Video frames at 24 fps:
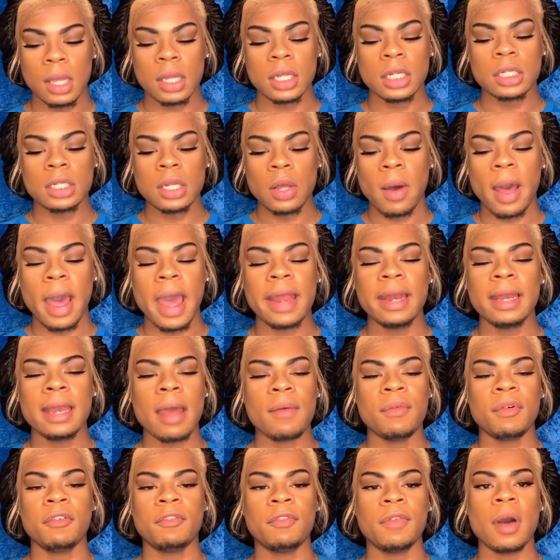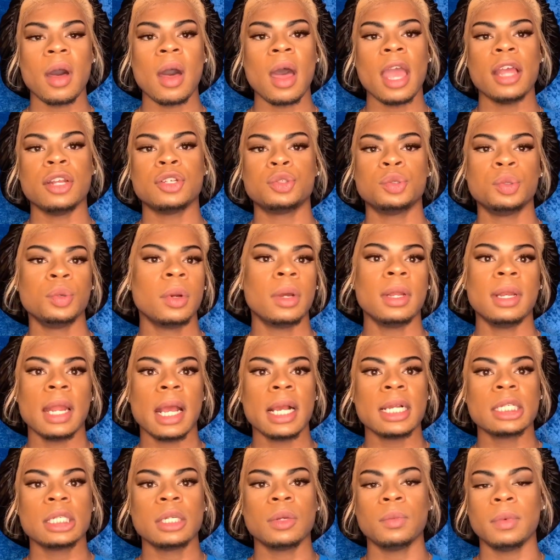So I never felt a true
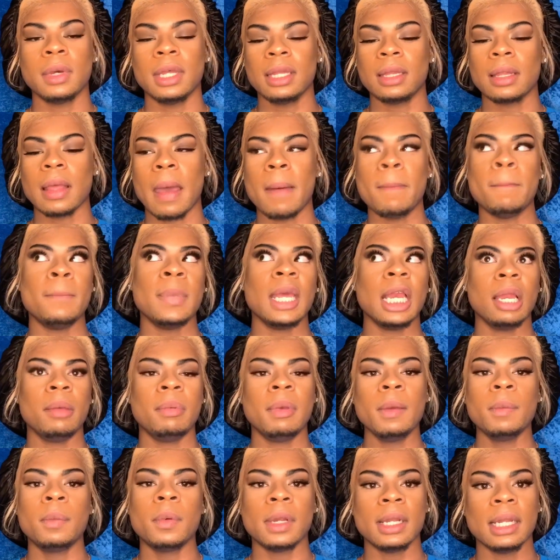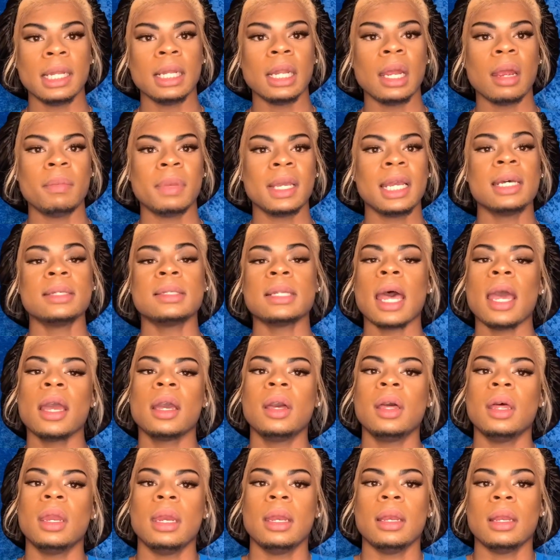connection with many people in there because I
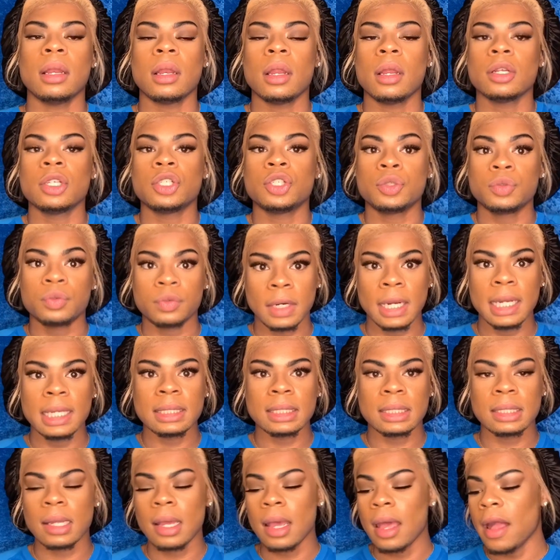couldn't trust